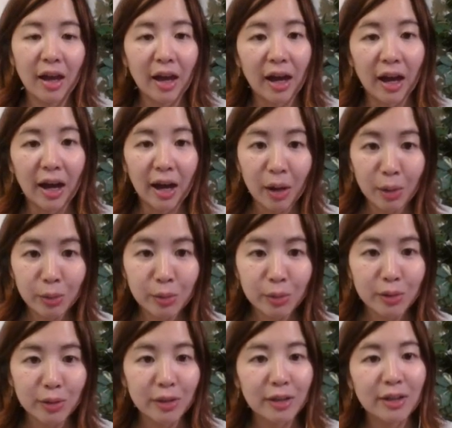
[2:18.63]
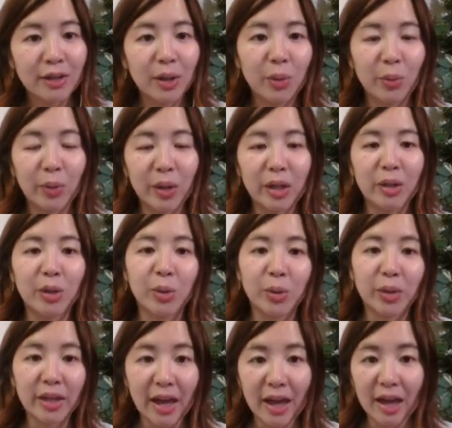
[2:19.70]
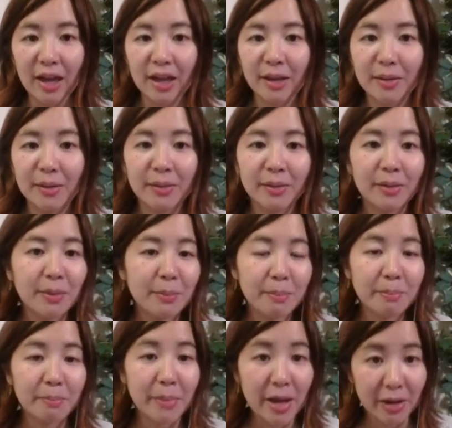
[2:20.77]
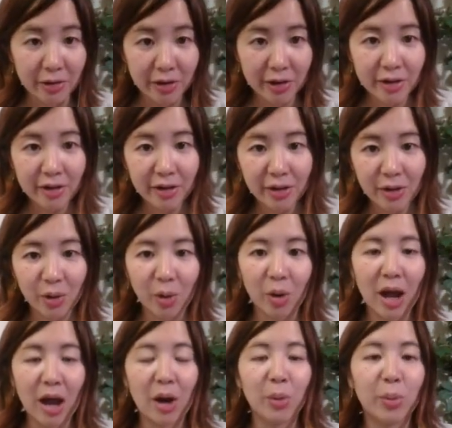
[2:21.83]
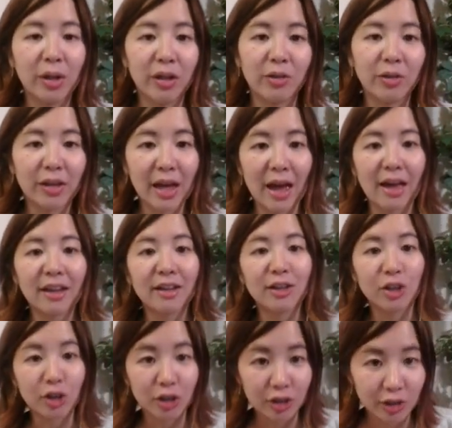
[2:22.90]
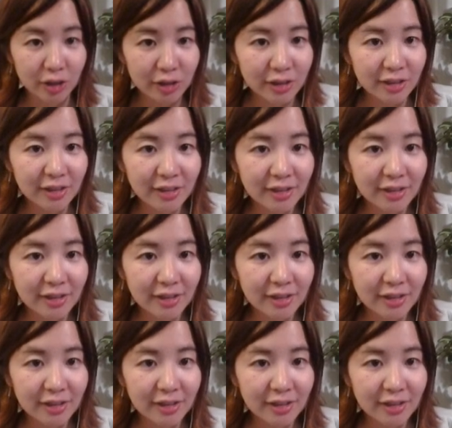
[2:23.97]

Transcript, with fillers: How will you get better? Or how will you get good